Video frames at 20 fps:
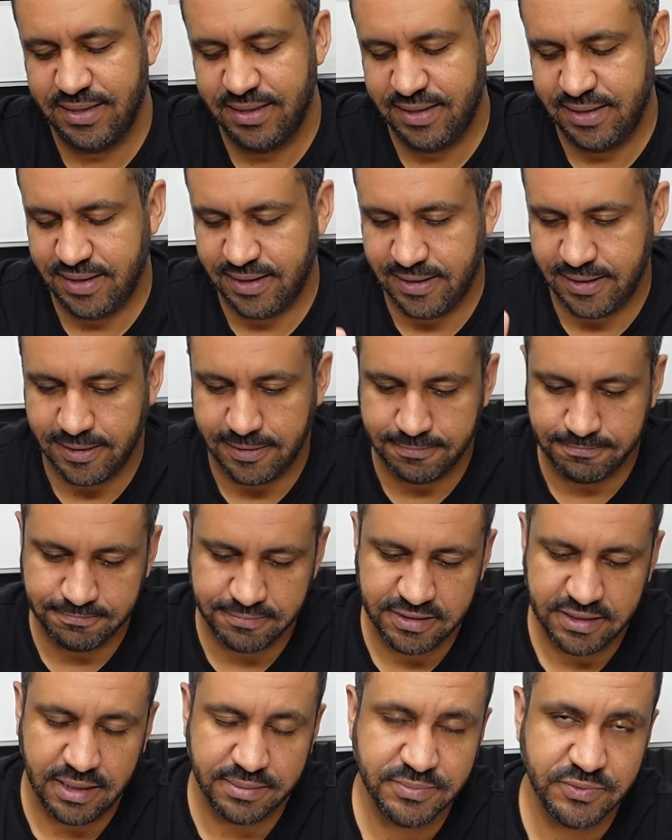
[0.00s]

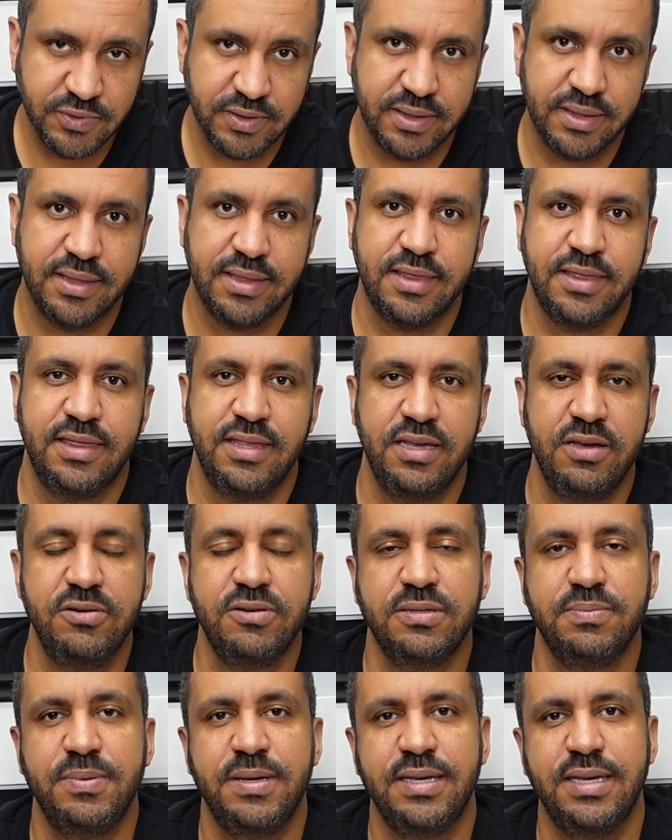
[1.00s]
Comes with the
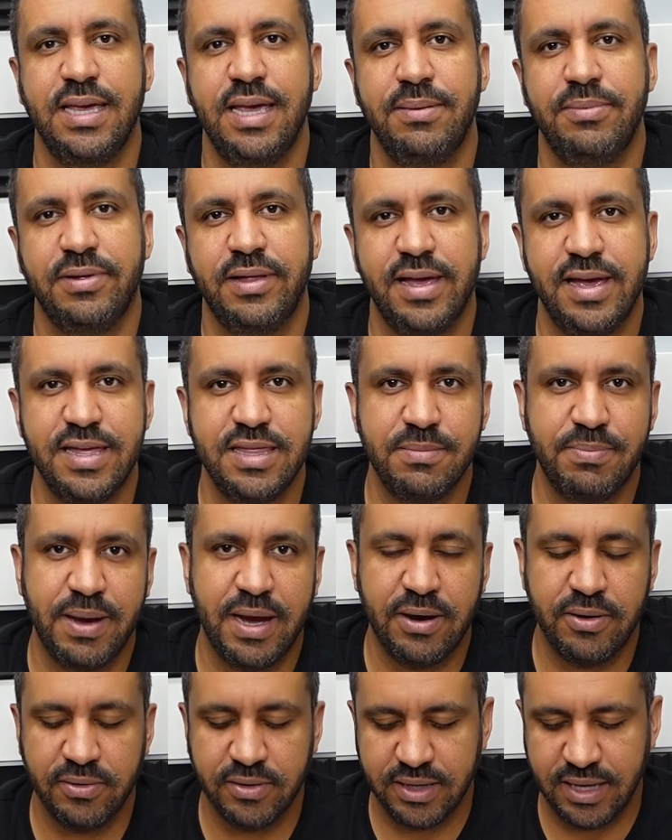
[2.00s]
USB cable and the
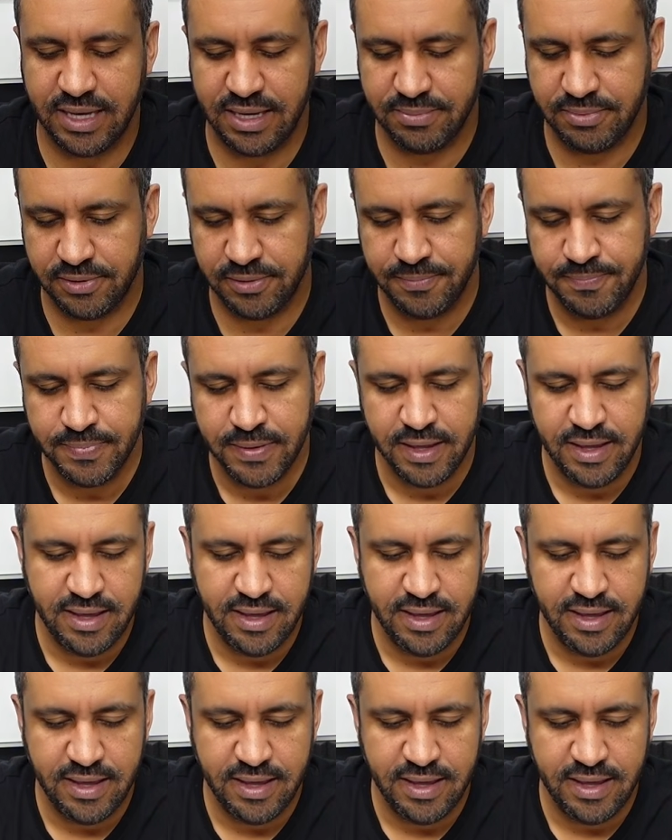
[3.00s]
power cable,